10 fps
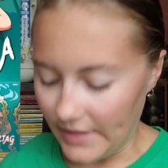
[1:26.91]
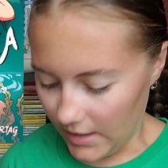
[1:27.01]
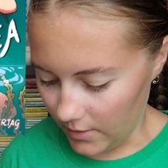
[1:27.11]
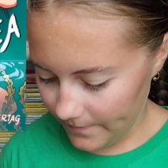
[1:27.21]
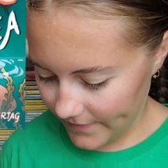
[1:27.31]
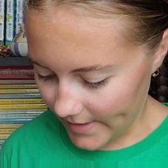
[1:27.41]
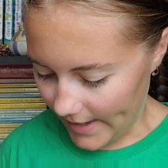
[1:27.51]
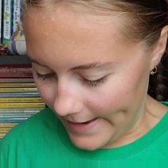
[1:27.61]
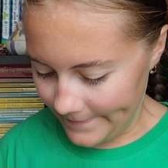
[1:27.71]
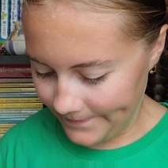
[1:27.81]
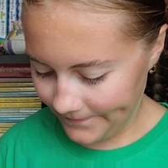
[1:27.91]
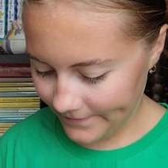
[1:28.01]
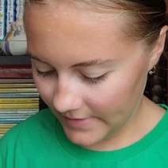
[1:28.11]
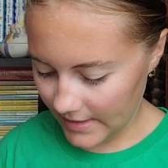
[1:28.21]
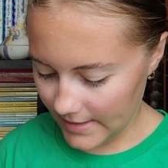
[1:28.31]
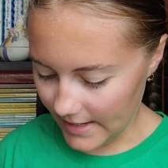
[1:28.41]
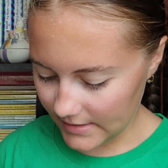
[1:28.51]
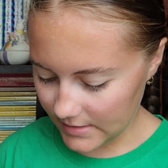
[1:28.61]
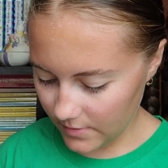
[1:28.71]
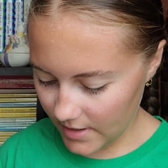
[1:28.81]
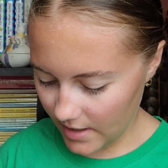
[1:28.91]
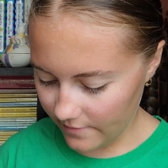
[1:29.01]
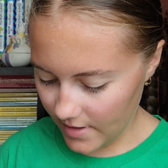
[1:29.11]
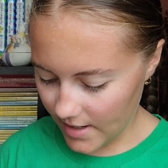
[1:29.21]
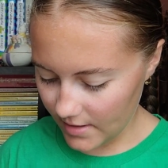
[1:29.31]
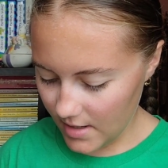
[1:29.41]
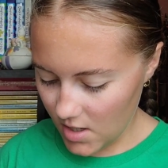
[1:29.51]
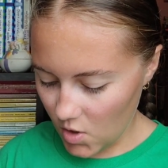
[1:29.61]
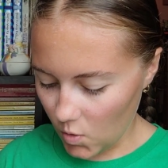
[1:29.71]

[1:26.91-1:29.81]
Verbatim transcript: Oh, okay. Next one I read